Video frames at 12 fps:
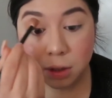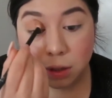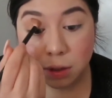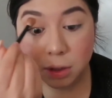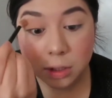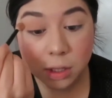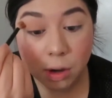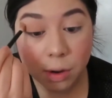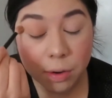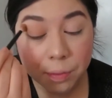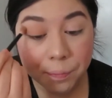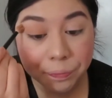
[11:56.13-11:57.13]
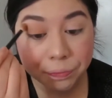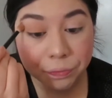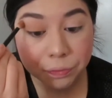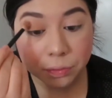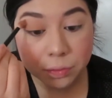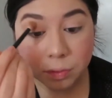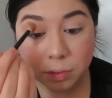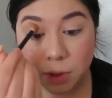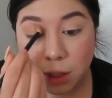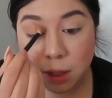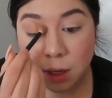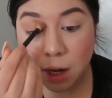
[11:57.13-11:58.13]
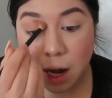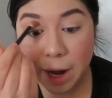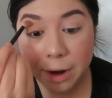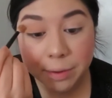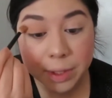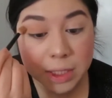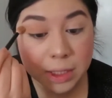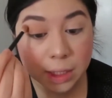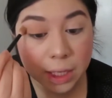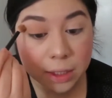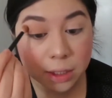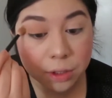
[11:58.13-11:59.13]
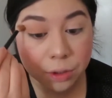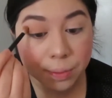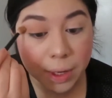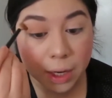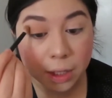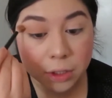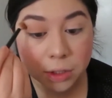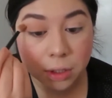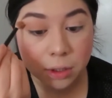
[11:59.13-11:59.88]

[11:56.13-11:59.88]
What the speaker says: So I always like to do my eyeshadow